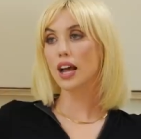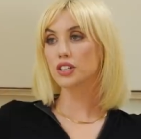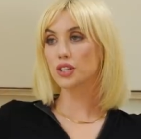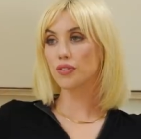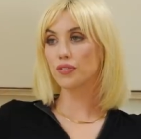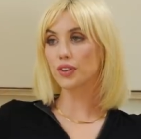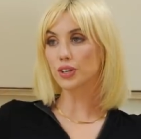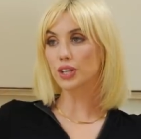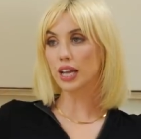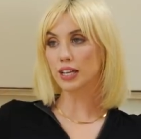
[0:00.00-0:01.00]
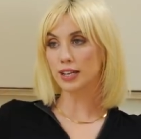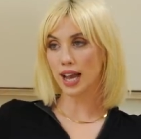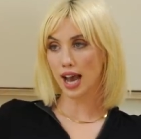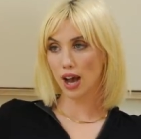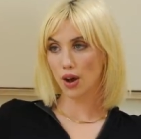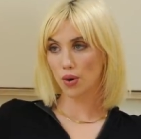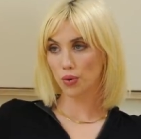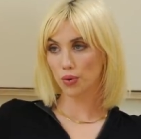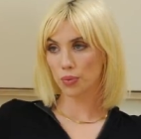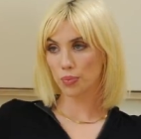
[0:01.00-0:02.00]
And do you feel like
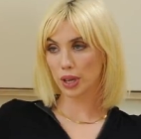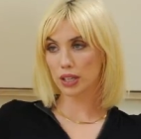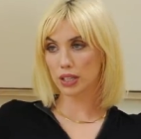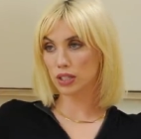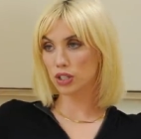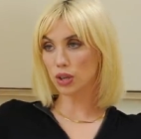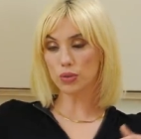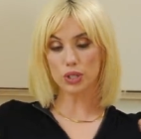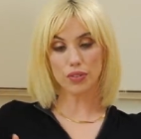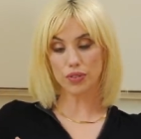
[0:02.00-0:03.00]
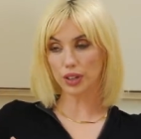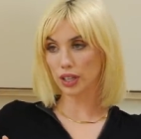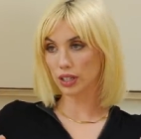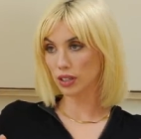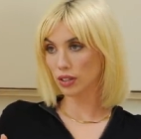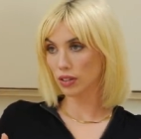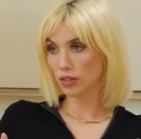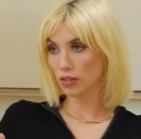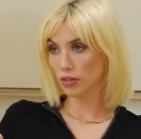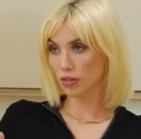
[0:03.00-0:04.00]
now, because it's so different
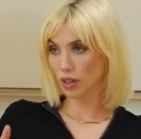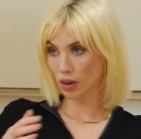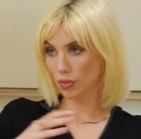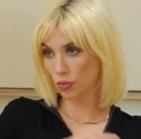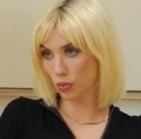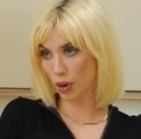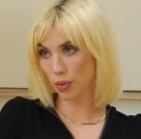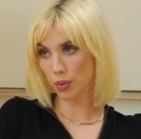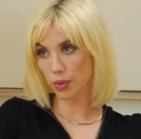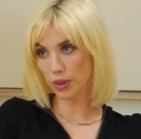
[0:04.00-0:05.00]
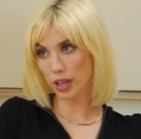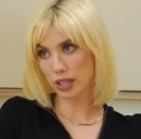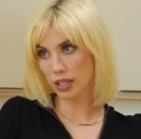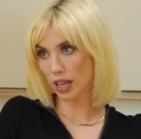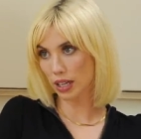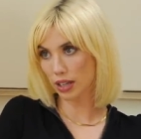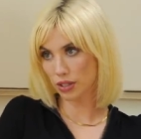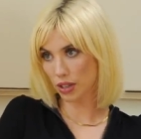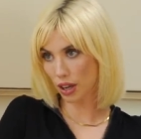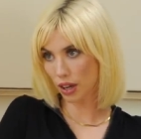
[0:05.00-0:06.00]
than where we were like 10
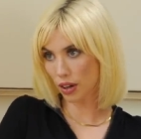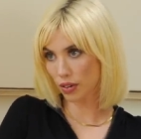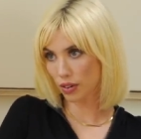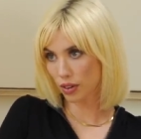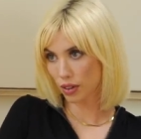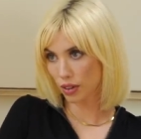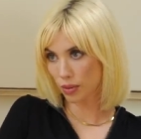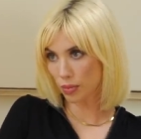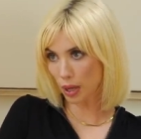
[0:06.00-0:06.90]
years ago, mm-hmm.